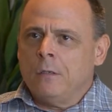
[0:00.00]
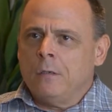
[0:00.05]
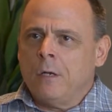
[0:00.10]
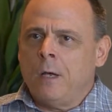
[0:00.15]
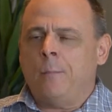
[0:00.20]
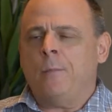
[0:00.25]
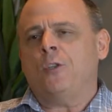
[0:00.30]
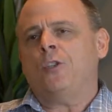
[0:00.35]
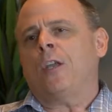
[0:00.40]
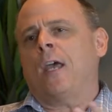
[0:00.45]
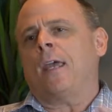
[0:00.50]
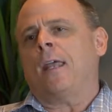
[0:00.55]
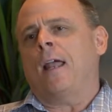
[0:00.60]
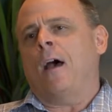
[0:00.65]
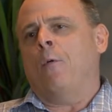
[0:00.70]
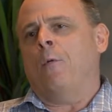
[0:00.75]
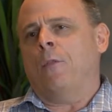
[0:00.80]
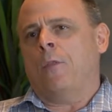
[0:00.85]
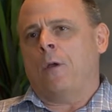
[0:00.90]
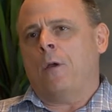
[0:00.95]
You can check it
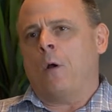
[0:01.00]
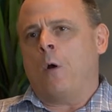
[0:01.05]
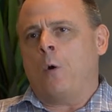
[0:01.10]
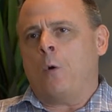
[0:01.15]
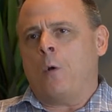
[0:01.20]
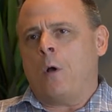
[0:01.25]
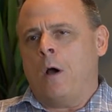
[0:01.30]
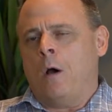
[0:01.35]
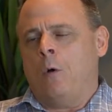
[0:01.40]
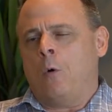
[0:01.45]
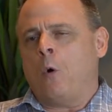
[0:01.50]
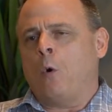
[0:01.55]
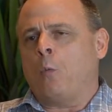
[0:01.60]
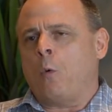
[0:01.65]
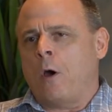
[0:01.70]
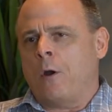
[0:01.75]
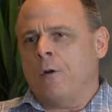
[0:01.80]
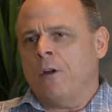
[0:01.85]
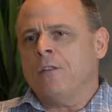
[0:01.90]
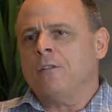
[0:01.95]
out with the
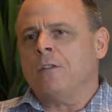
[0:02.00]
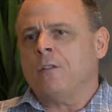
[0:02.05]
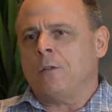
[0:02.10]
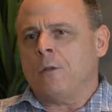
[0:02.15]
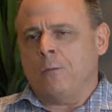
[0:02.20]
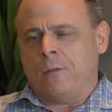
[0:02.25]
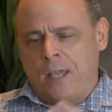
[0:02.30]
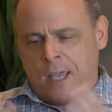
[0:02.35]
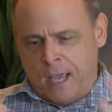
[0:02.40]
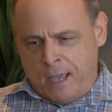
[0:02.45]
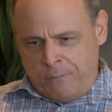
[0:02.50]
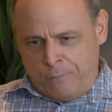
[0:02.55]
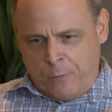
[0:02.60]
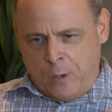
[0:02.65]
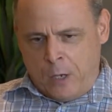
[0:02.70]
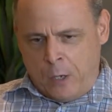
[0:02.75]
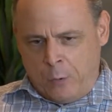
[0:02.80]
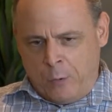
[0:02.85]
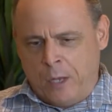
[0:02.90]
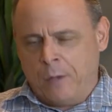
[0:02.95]
Goldwater Institute. They have
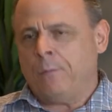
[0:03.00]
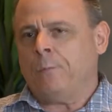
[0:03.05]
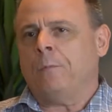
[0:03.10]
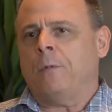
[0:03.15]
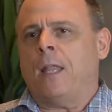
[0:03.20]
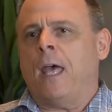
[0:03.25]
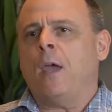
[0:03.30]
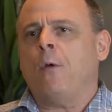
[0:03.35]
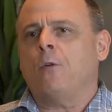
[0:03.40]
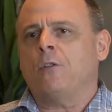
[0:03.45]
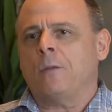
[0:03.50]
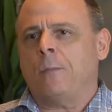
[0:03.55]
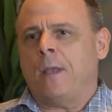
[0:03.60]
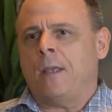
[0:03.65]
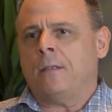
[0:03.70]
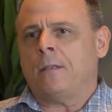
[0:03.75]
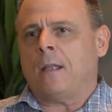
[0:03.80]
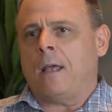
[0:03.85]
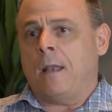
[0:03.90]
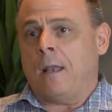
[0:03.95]
a great
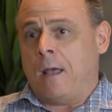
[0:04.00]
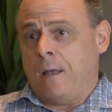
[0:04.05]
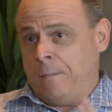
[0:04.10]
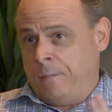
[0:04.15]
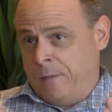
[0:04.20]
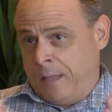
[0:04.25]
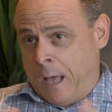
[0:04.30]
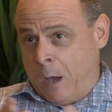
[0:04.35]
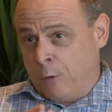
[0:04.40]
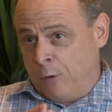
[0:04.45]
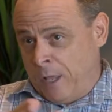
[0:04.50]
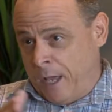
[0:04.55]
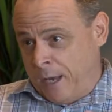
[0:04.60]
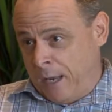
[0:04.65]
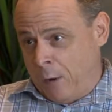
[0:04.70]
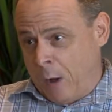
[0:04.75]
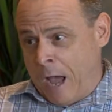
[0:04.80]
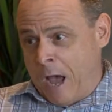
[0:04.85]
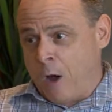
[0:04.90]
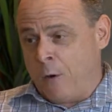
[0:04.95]
language-based
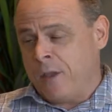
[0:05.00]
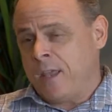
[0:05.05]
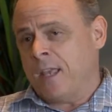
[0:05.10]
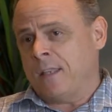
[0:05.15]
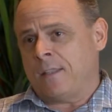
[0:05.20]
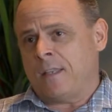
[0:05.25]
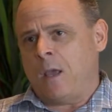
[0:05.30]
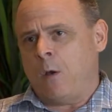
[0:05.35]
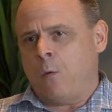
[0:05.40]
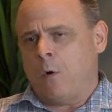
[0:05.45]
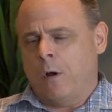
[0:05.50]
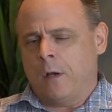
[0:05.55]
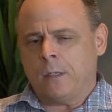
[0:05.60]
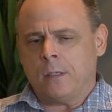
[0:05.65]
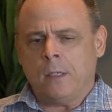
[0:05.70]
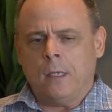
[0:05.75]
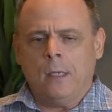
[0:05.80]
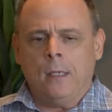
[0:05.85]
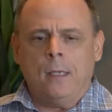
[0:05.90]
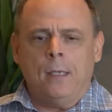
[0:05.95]
outlining how ESA works.
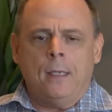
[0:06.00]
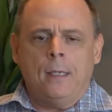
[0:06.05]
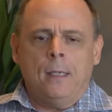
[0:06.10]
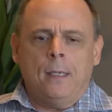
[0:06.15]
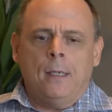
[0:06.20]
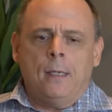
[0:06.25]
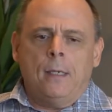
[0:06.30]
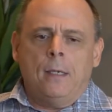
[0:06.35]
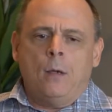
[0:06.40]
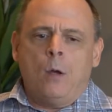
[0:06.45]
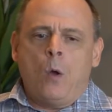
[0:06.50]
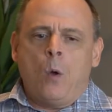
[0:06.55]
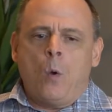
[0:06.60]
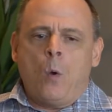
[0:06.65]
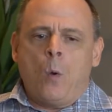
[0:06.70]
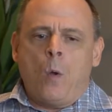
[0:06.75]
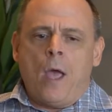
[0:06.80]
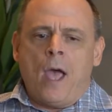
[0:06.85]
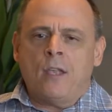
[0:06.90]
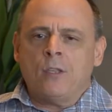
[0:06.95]

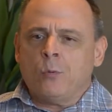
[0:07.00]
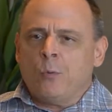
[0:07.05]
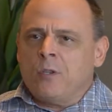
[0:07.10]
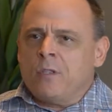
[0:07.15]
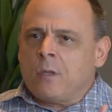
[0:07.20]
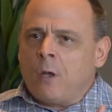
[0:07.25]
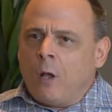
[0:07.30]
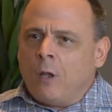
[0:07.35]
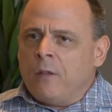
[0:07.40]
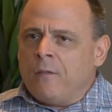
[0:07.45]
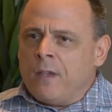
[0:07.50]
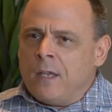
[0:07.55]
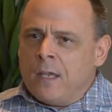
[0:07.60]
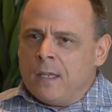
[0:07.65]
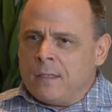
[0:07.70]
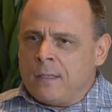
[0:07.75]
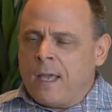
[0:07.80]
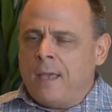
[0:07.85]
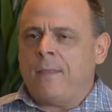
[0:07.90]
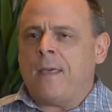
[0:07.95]
As a result of
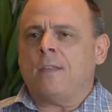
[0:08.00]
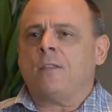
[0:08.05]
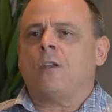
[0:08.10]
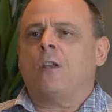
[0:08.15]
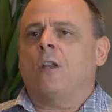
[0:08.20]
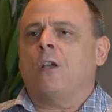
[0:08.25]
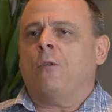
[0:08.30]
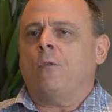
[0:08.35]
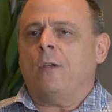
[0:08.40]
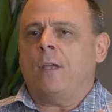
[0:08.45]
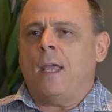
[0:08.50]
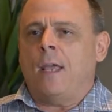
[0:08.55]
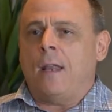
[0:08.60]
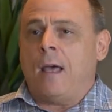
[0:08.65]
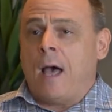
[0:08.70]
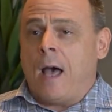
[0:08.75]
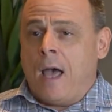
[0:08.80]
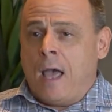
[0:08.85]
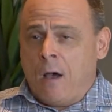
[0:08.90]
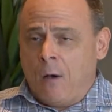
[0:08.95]
ESA, that's going to create
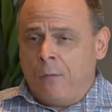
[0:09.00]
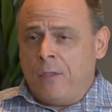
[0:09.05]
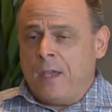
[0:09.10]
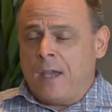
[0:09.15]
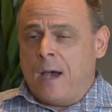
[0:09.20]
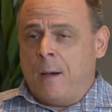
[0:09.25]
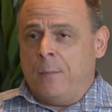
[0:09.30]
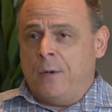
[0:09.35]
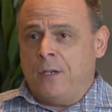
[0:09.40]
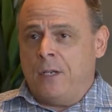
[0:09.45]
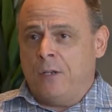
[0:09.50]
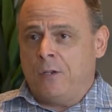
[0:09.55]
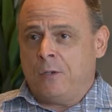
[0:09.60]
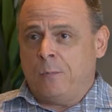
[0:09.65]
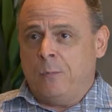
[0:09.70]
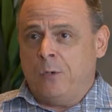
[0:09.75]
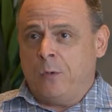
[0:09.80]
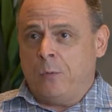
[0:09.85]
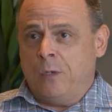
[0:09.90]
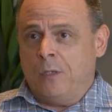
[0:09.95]
healthy
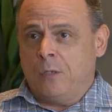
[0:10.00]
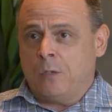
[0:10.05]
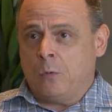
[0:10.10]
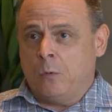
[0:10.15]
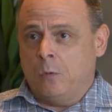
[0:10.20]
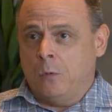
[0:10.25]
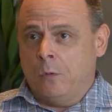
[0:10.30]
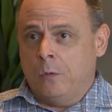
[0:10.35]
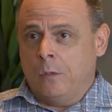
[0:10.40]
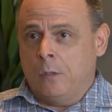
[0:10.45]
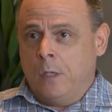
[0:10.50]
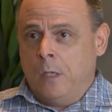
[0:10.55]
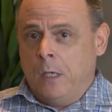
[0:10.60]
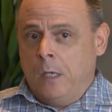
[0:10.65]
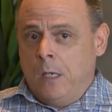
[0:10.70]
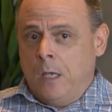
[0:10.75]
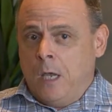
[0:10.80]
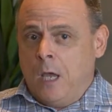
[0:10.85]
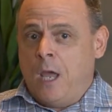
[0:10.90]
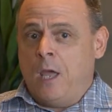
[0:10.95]
competition between schools.
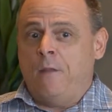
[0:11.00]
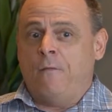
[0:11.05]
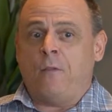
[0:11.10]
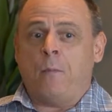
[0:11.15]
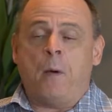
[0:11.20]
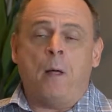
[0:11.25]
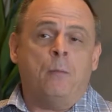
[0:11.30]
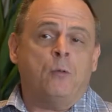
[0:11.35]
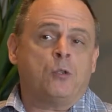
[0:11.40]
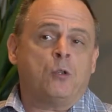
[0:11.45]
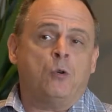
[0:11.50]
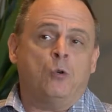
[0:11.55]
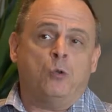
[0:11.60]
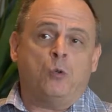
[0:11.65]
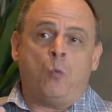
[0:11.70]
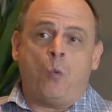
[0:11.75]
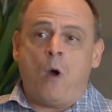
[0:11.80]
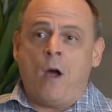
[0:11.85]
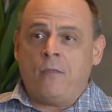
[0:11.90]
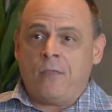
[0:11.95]
And if public
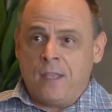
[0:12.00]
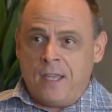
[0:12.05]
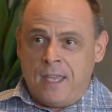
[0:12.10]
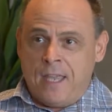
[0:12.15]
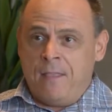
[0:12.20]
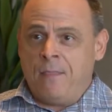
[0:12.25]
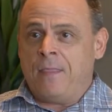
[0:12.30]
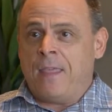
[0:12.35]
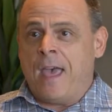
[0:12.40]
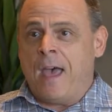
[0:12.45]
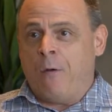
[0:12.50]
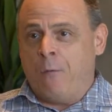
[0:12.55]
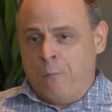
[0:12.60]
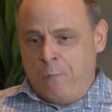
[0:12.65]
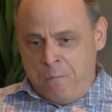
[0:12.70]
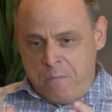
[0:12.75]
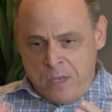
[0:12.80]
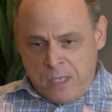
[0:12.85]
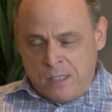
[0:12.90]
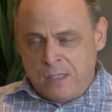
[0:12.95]
schools want to get that
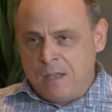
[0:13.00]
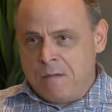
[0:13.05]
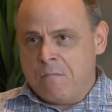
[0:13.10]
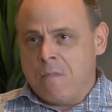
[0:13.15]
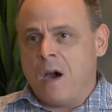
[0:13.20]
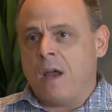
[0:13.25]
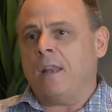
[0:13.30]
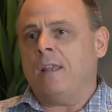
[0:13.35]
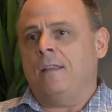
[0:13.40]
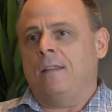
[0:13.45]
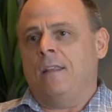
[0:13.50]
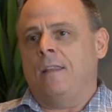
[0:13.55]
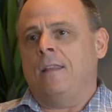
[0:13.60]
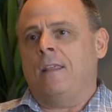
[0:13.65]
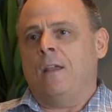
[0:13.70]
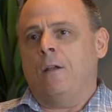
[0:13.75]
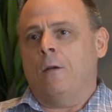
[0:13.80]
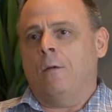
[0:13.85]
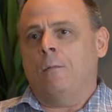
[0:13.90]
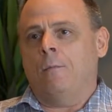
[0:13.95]
missing money that
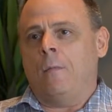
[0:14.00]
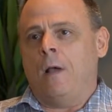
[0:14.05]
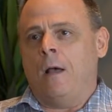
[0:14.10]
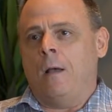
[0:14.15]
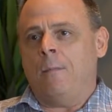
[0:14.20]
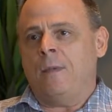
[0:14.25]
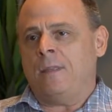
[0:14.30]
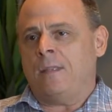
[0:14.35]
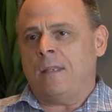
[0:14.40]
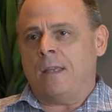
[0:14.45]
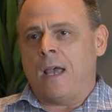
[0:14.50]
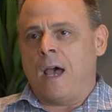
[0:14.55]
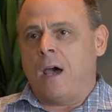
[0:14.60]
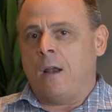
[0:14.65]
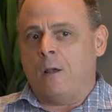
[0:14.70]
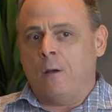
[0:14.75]
they're missing out